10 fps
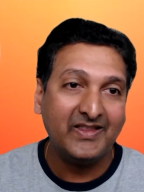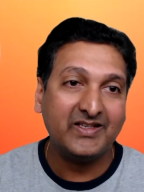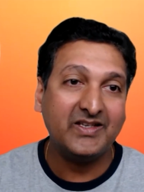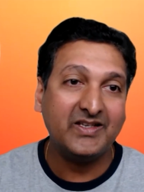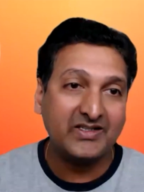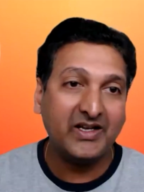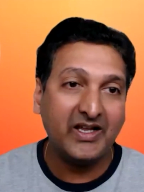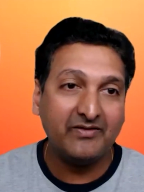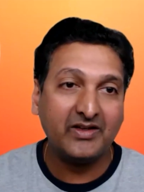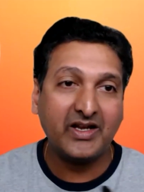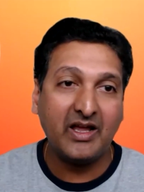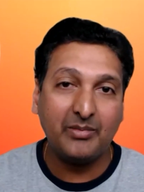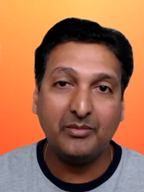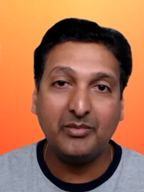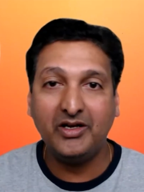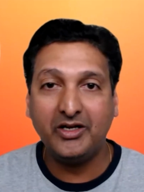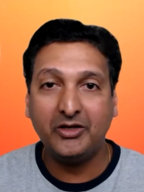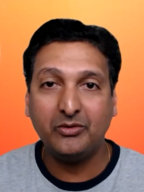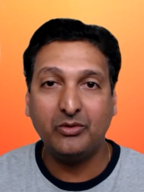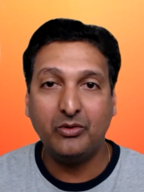this doesn't have the
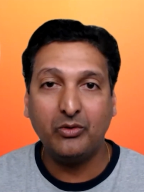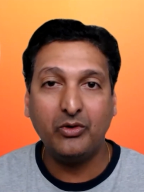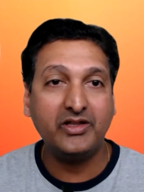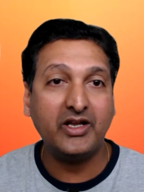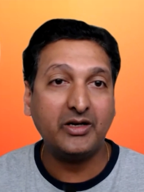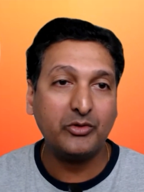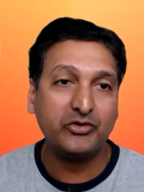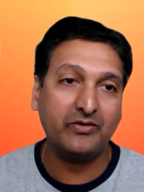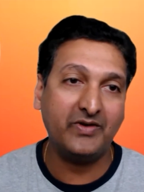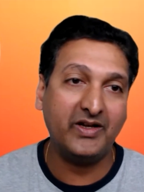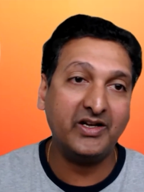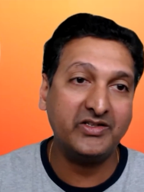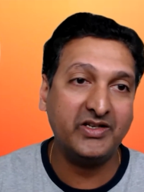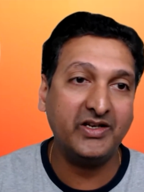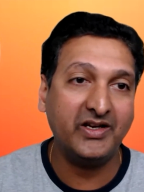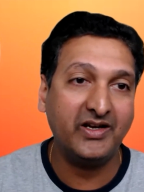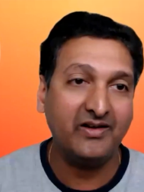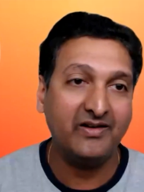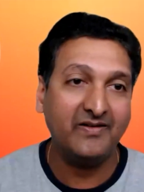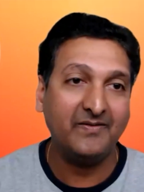capability to hold that much of energy
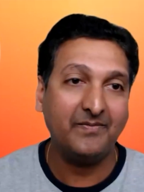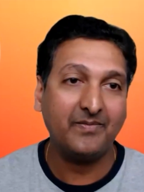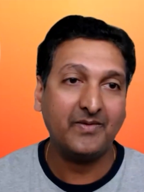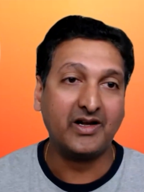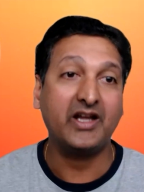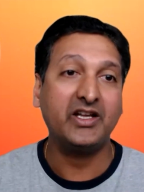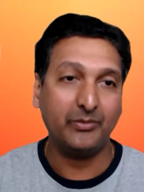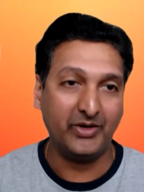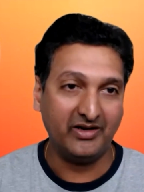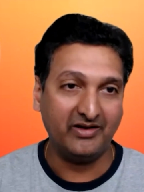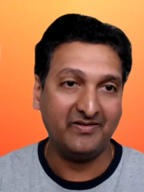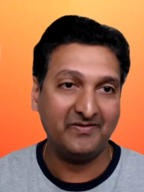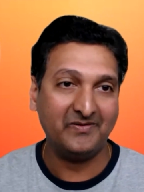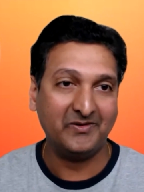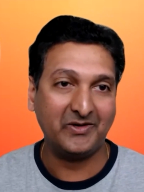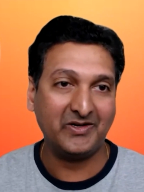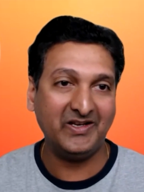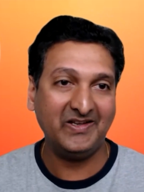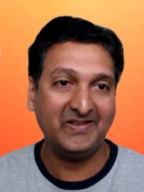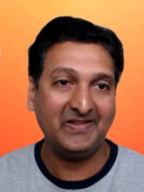right away.
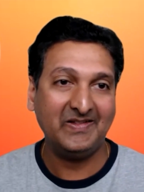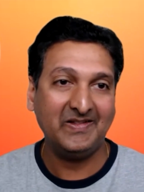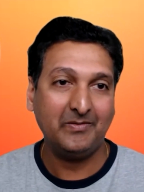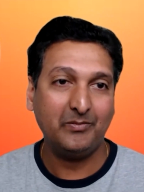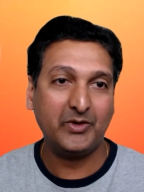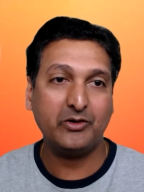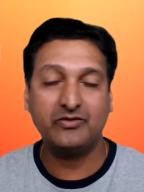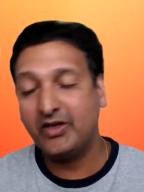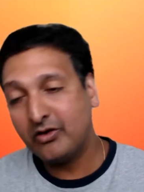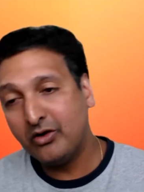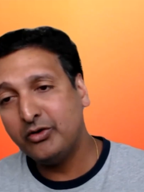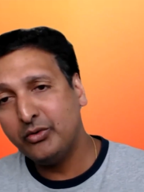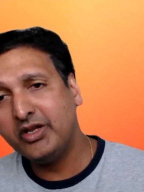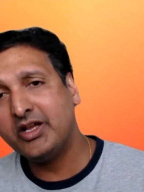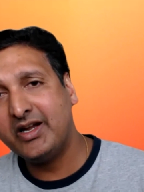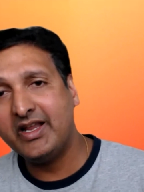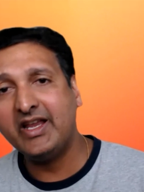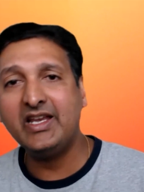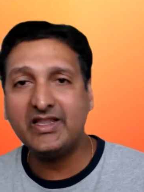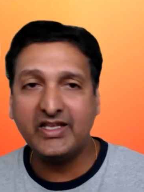Okay? Because we are all doing our
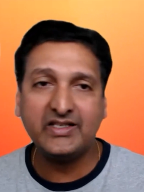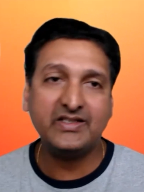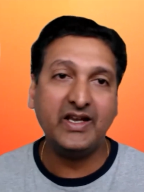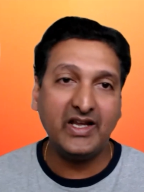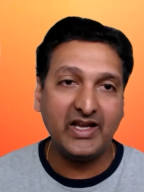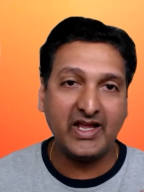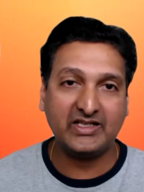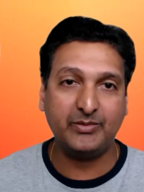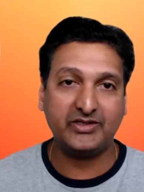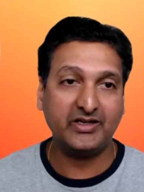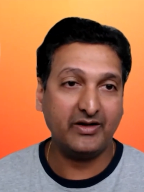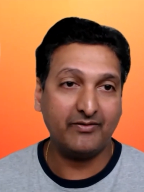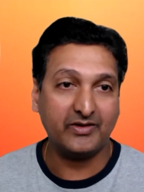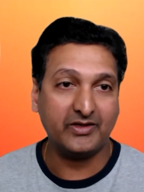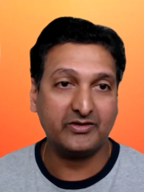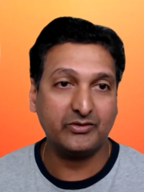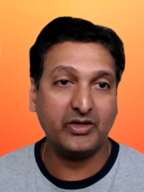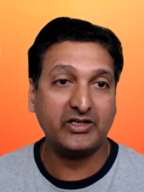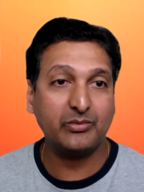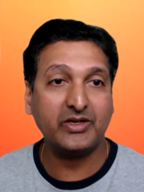daily things, daily aspects and everything. So
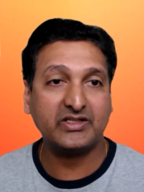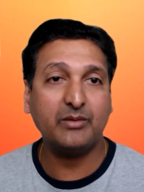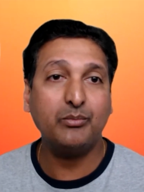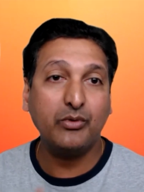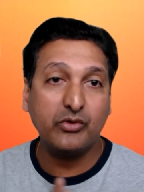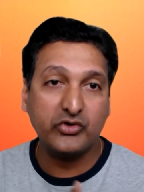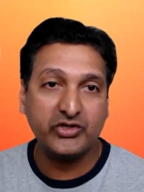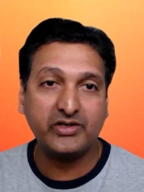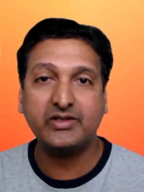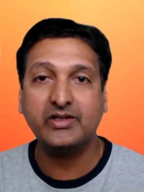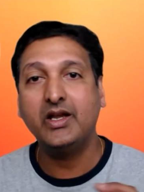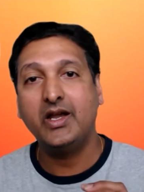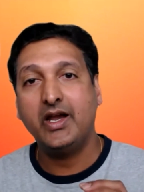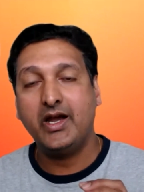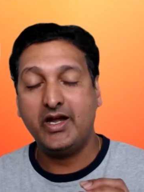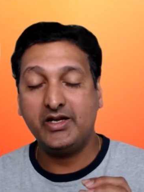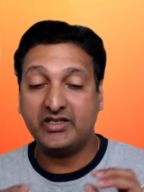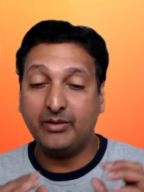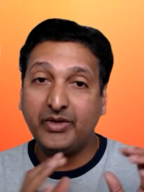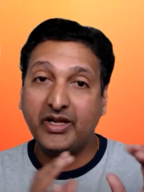that's why some postures and
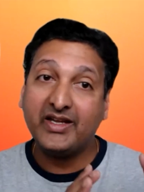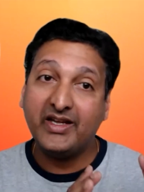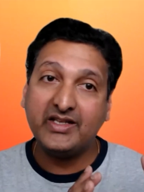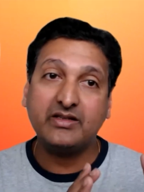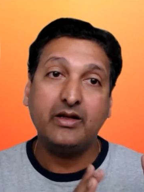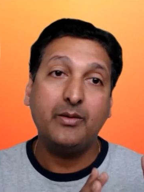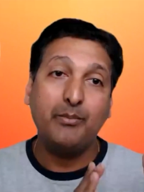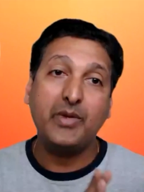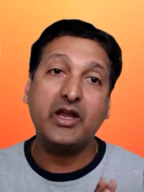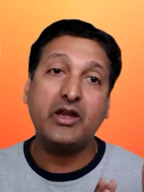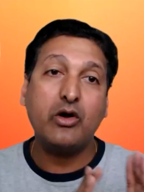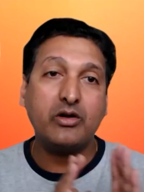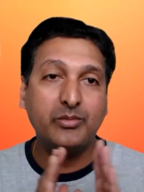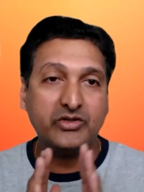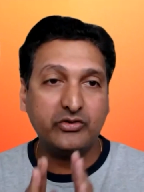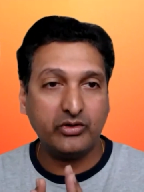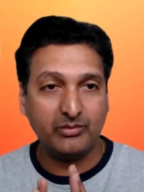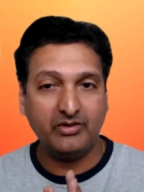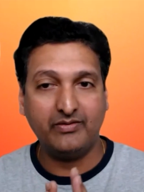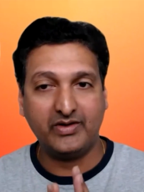some techniques may not be
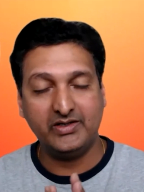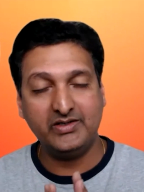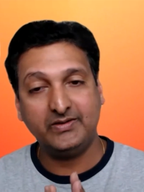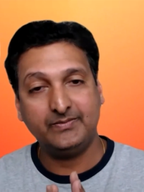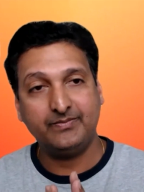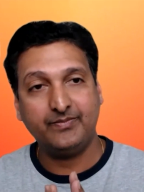suitable for us.